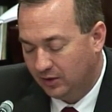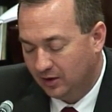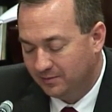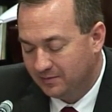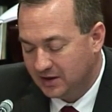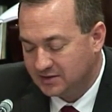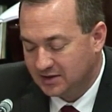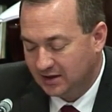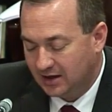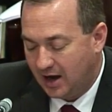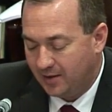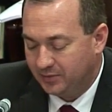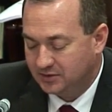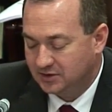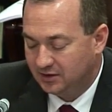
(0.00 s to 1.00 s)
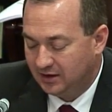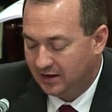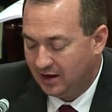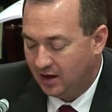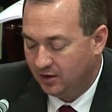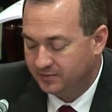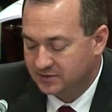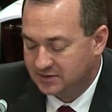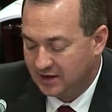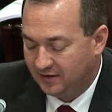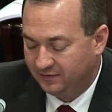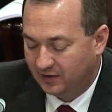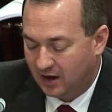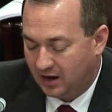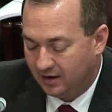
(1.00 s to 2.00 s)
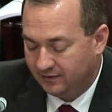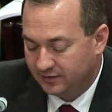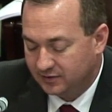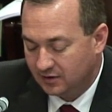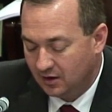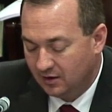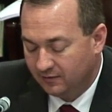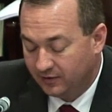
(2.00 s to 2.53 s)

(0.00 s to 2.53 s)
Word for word: we are missing an opportunity to help save lives